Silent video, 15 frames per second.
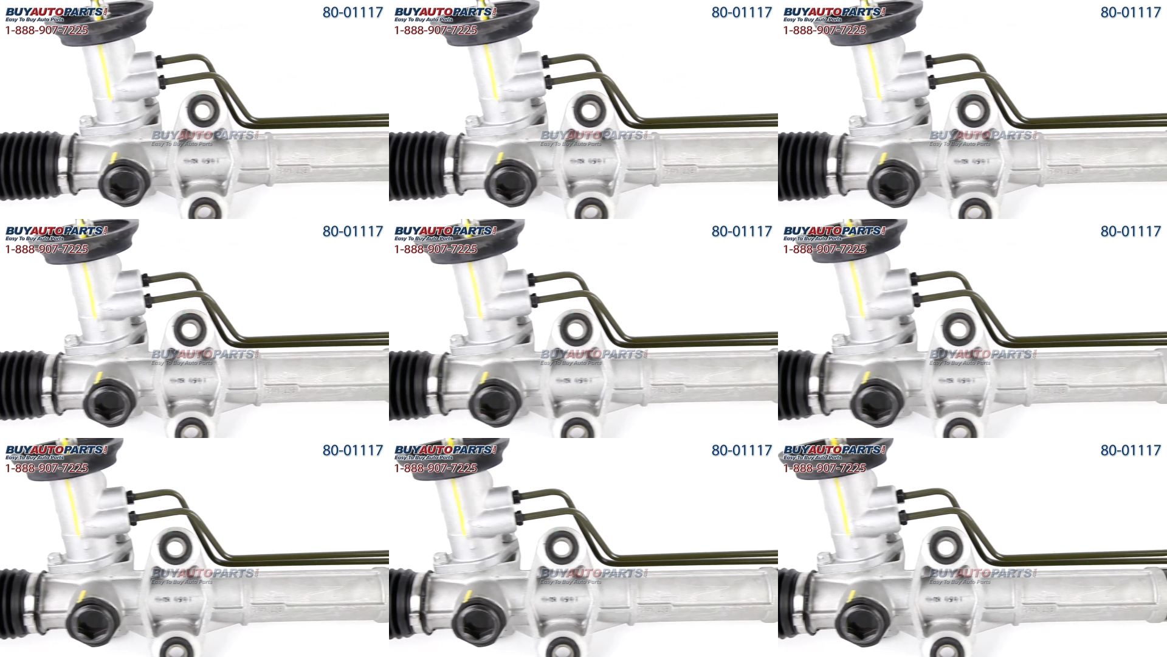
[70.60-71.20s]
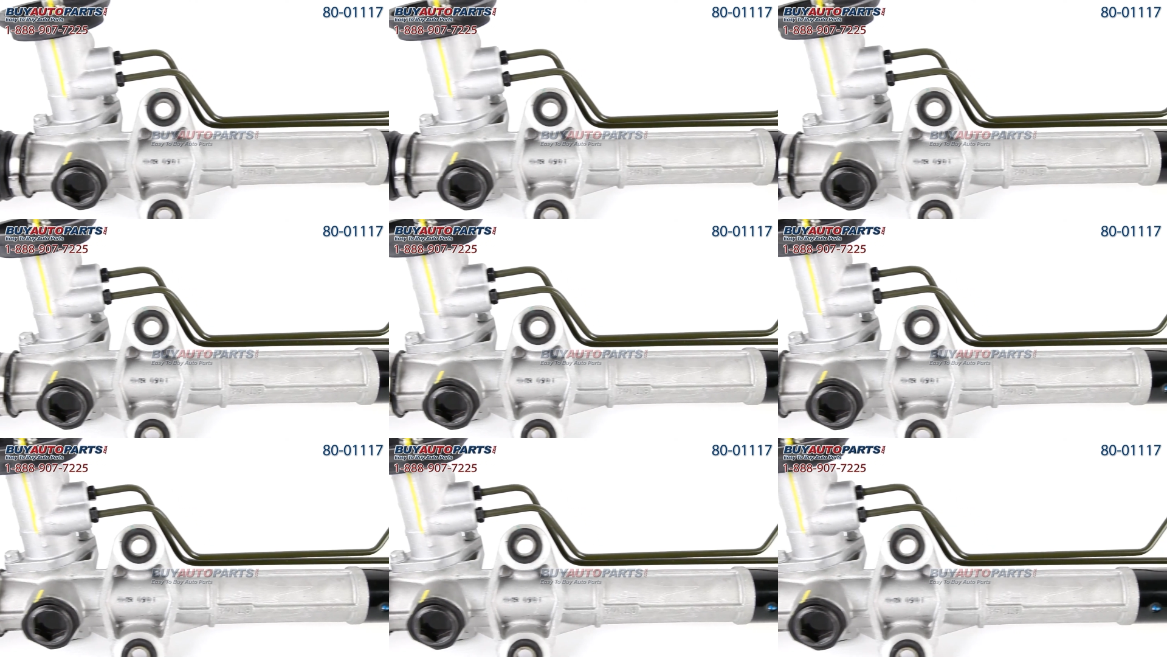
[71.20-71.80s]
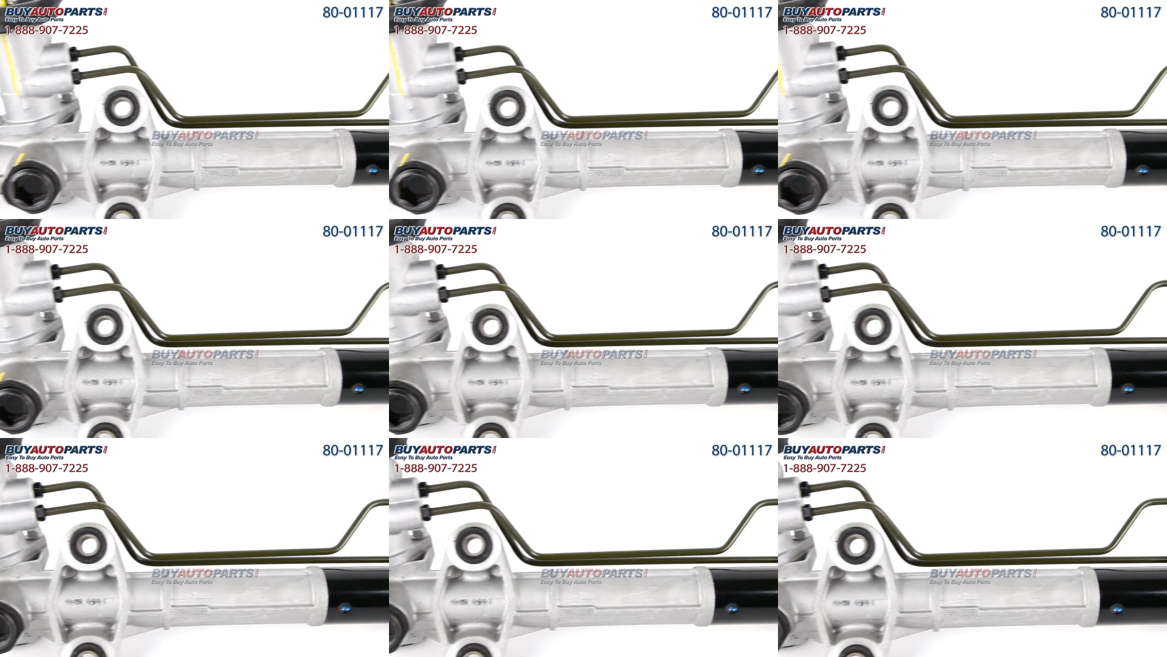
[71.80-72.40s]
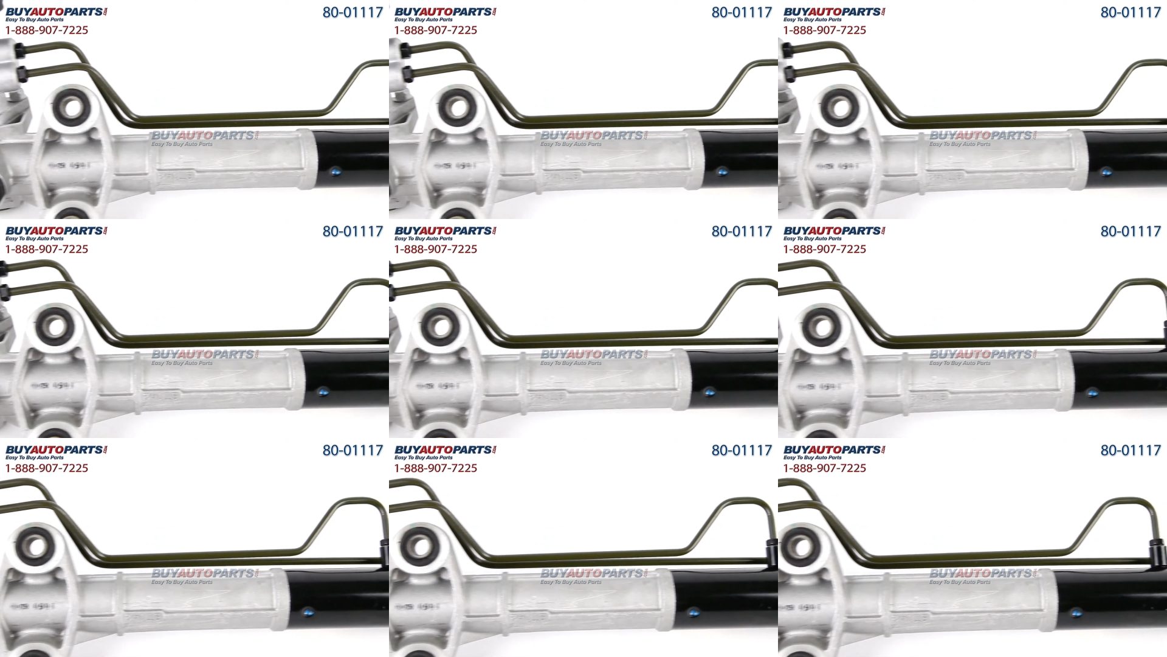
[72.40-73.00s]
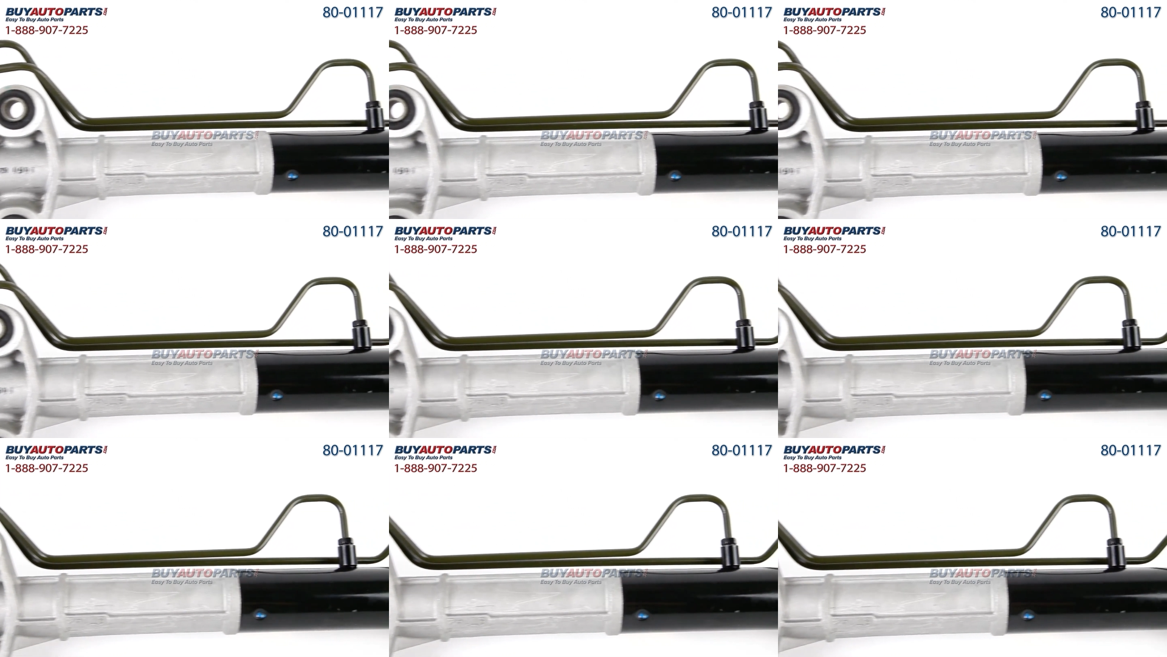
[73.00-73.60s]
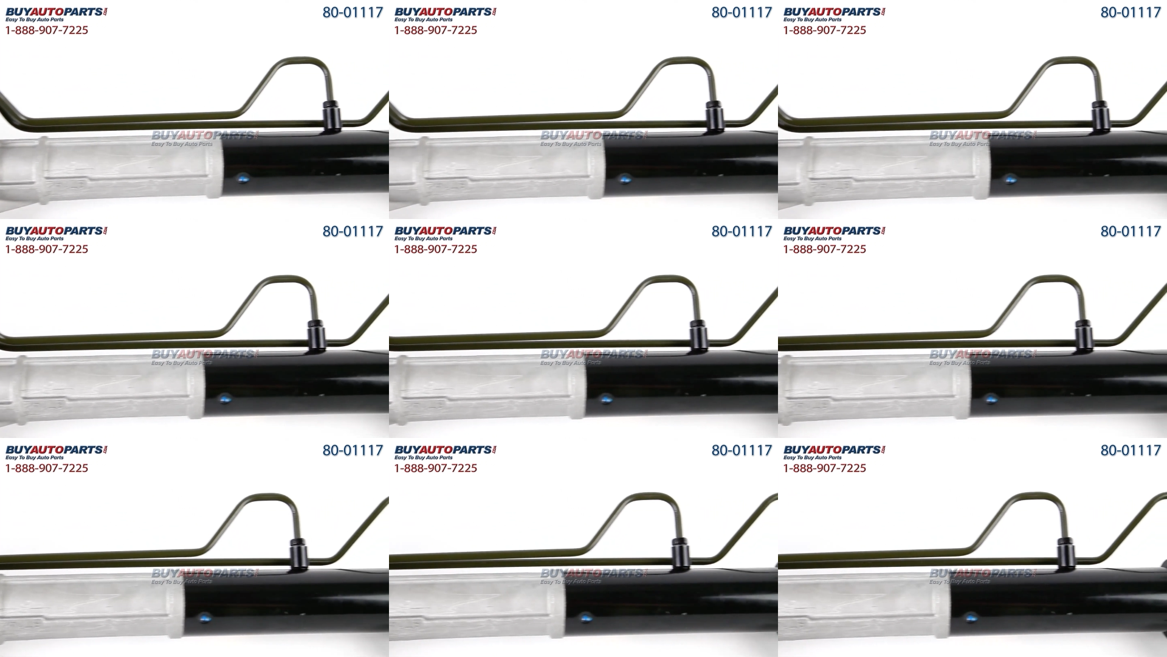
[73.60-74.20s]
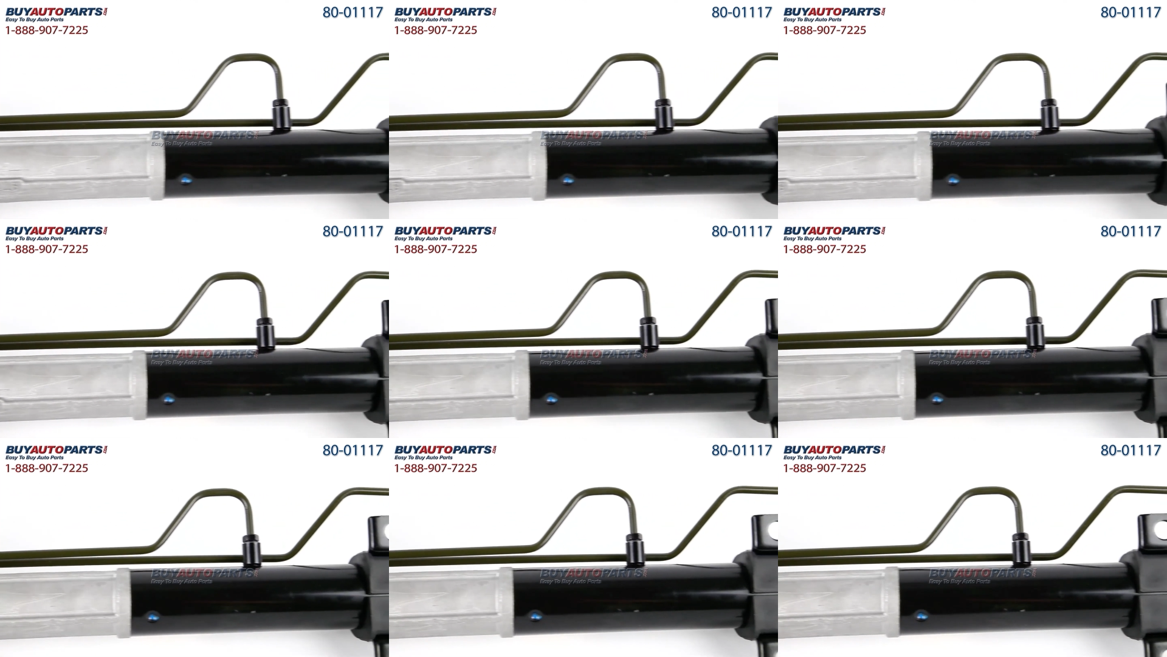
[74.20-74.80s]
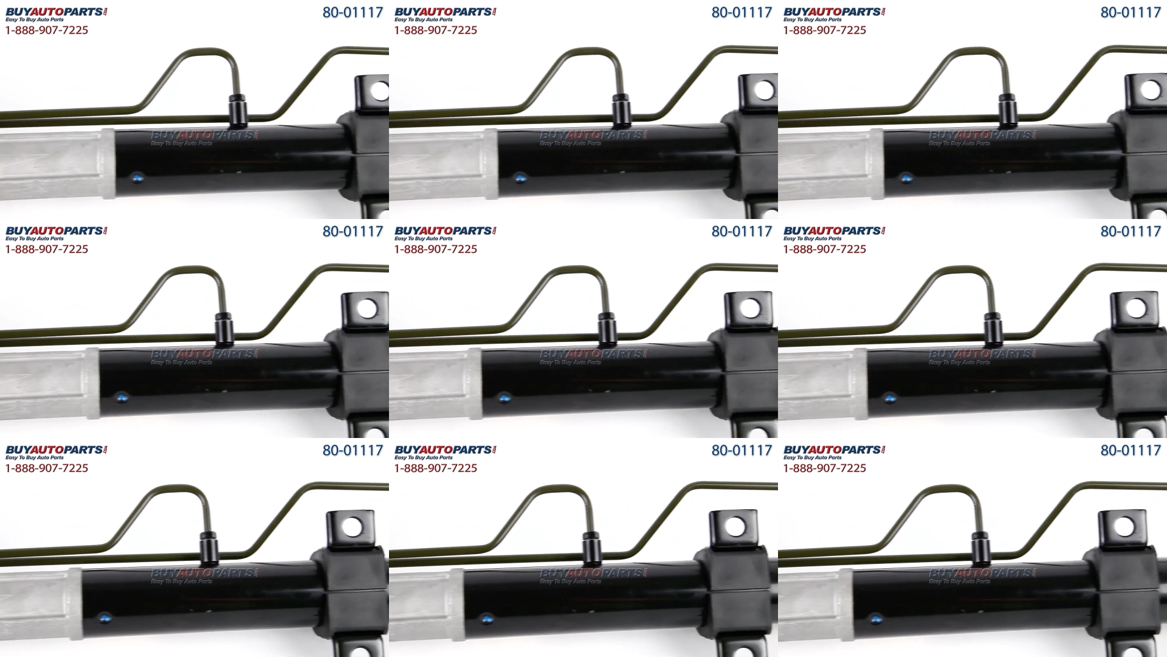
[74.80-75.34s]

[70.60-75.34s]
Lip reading: No face is visible, so there are no lips to read.